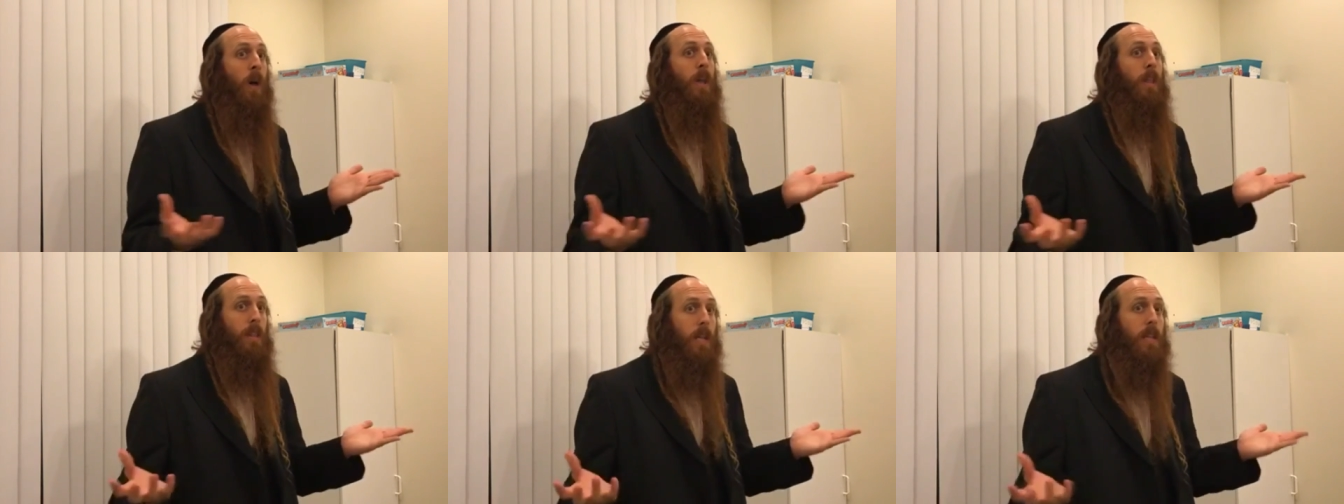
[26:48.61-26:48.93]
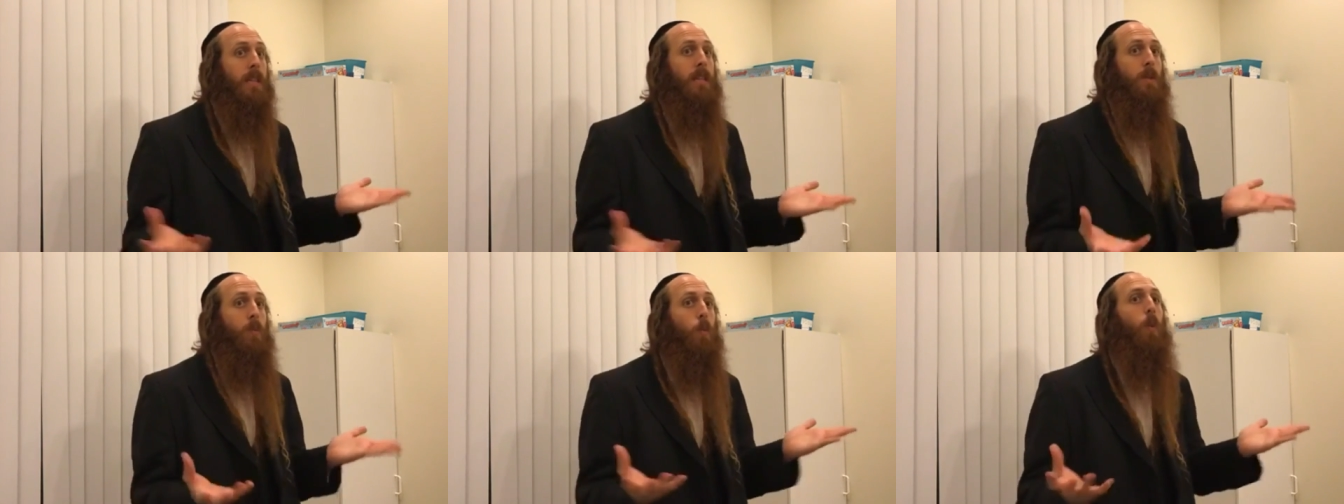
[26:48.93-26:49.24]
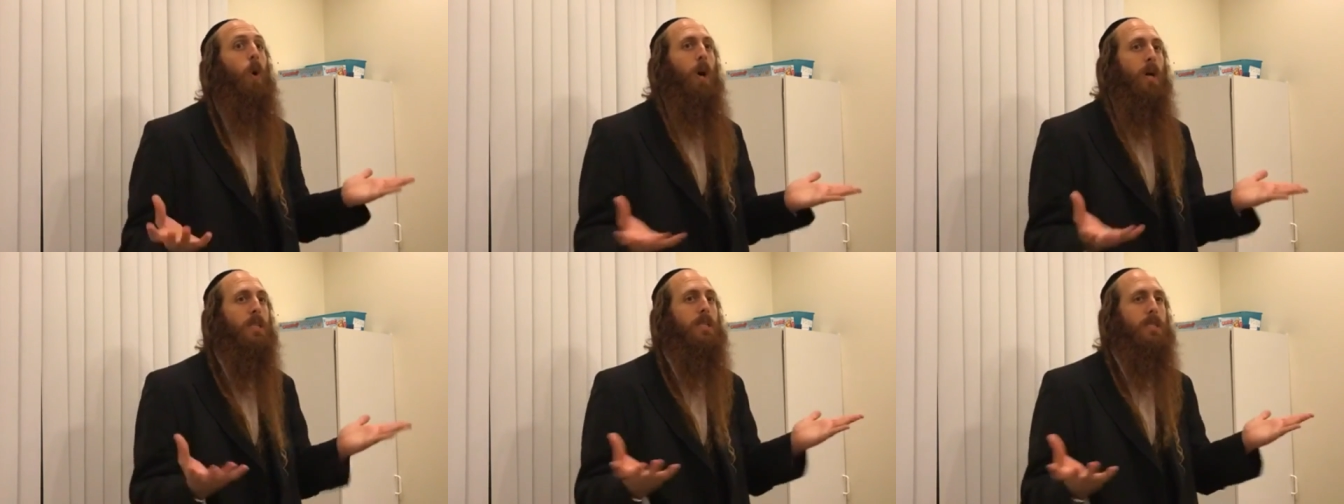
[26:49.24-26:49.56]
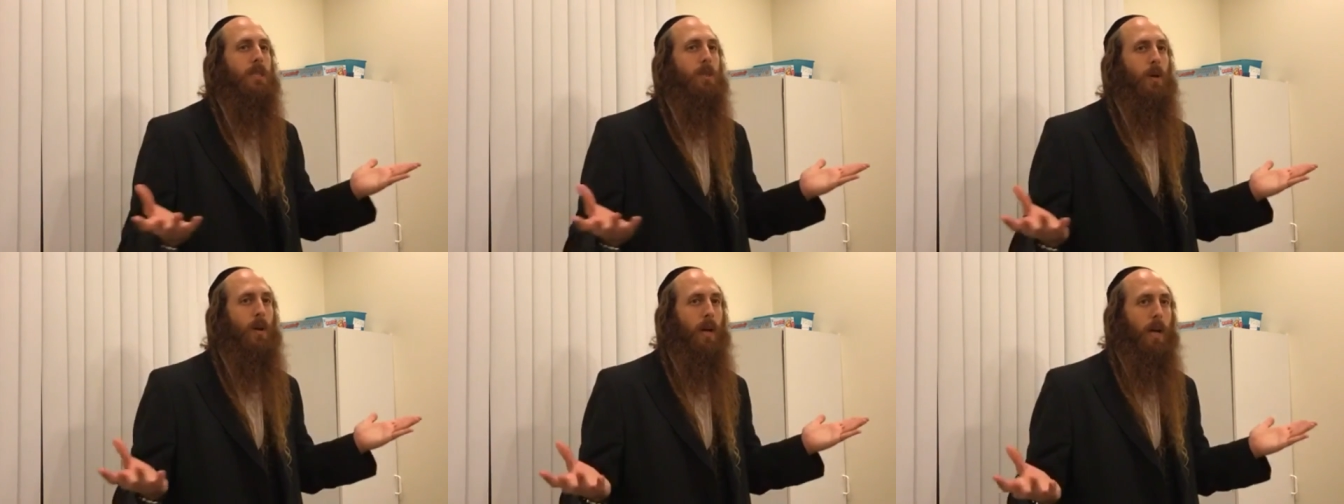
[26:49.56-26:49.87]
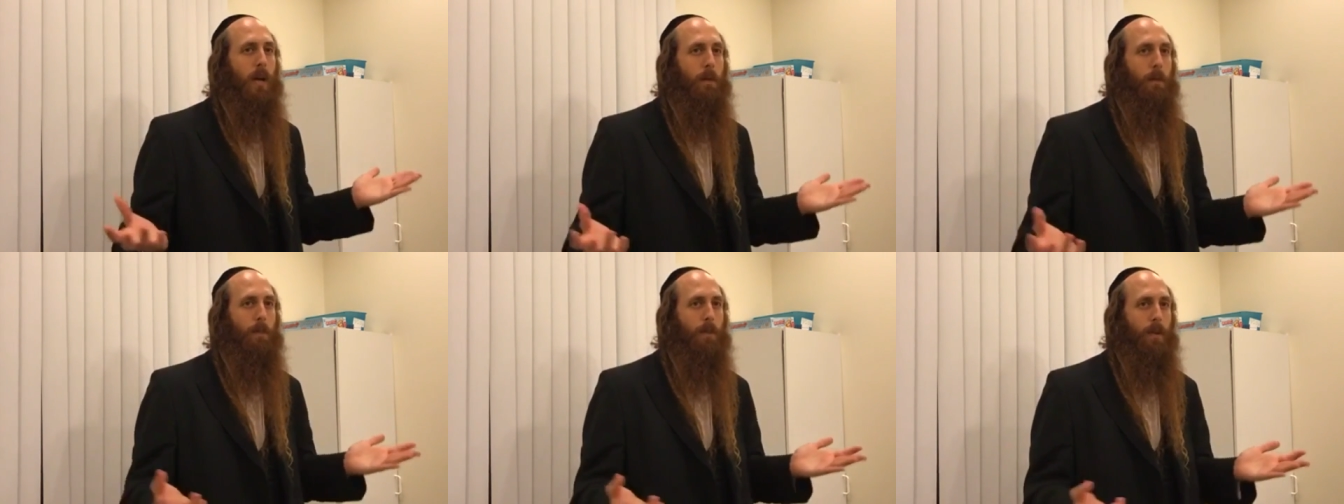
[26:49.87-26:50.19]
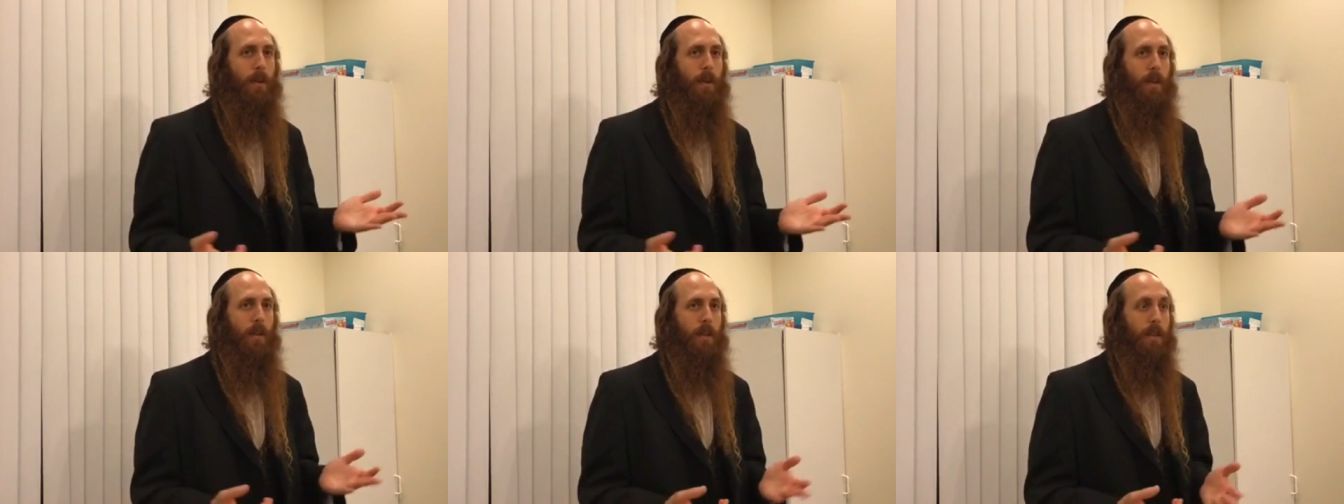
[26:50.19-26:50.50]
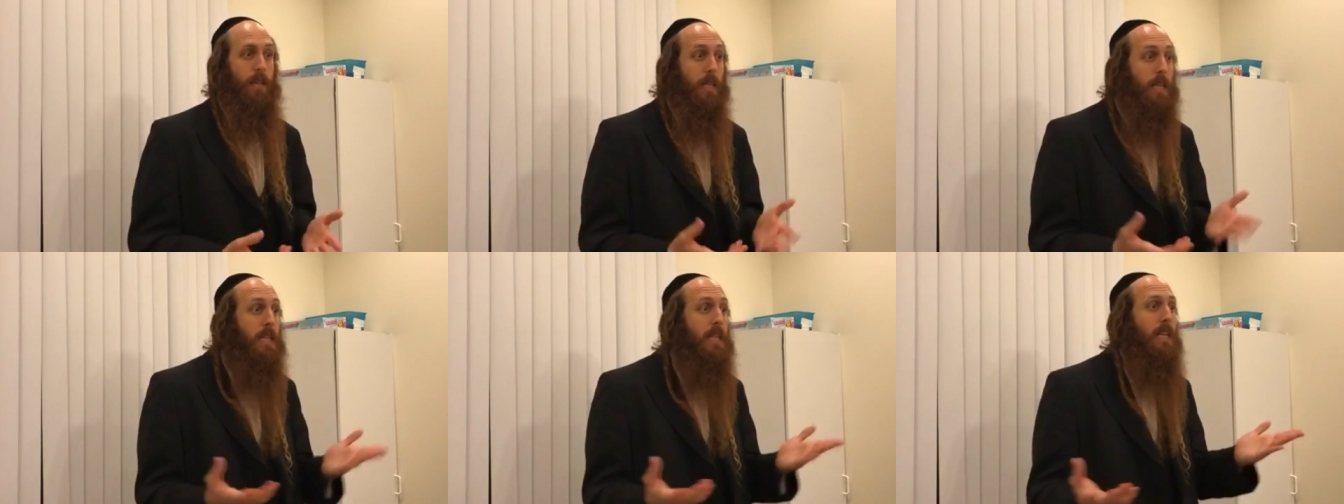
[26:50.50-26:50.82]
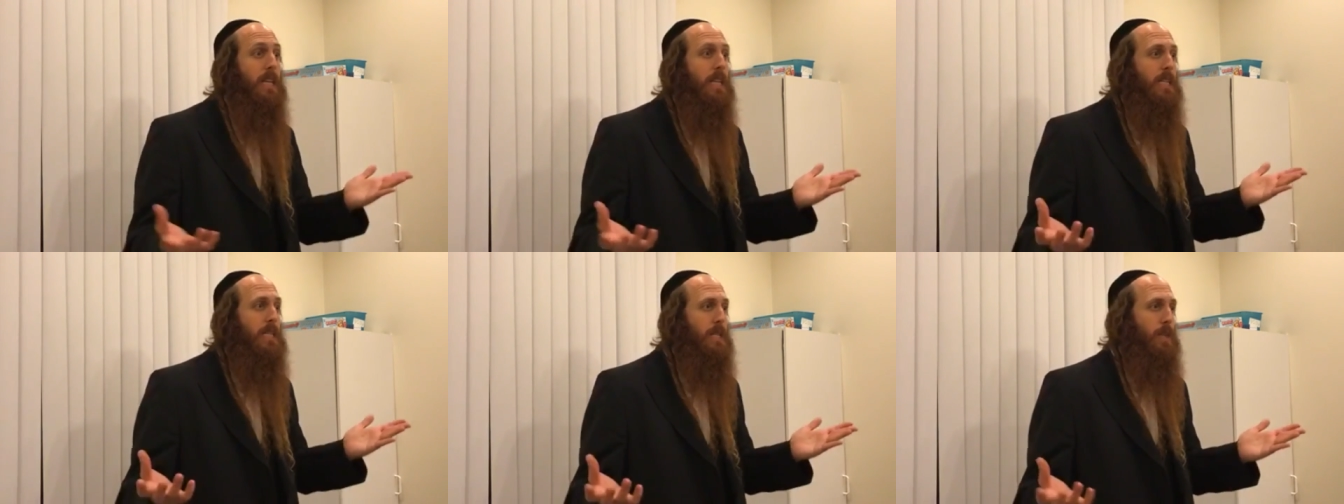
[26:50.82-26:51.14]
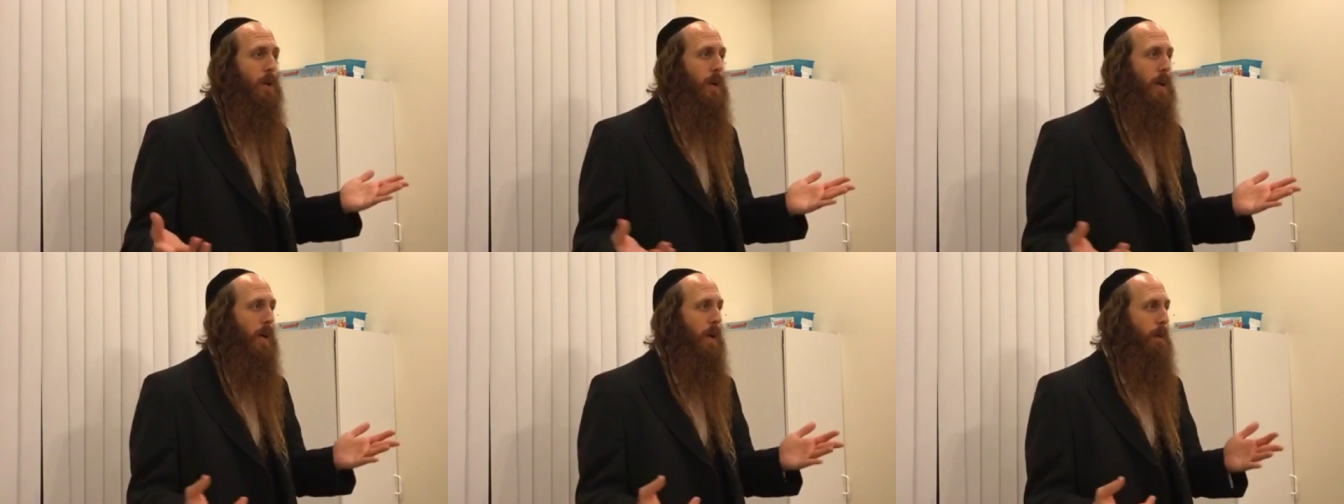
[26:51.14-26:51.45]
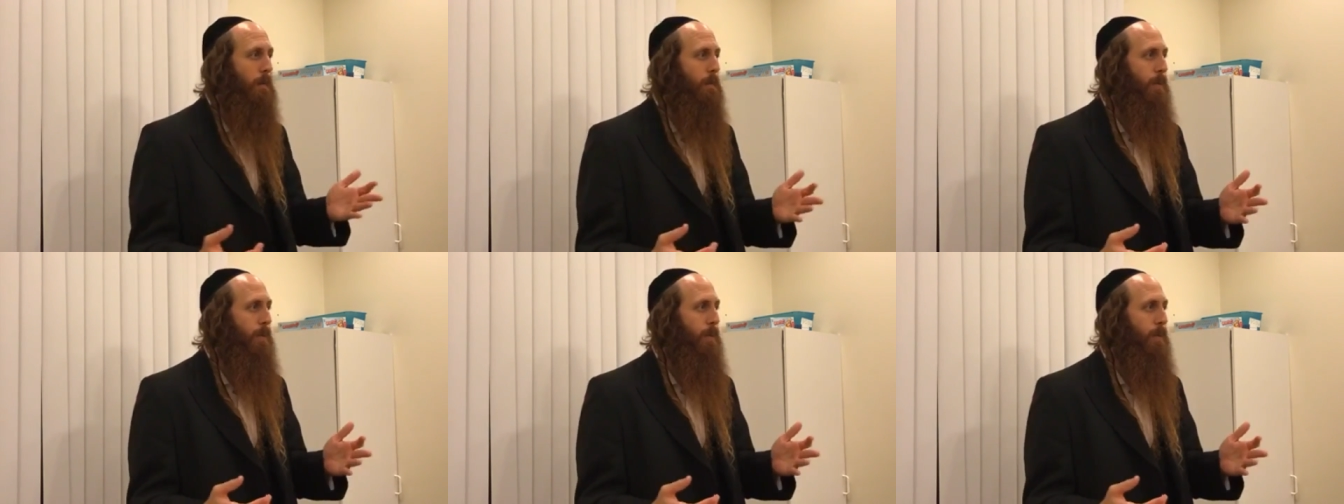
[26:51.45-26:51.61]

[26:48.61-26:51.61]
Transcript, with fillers: that wants your help, that needs your help.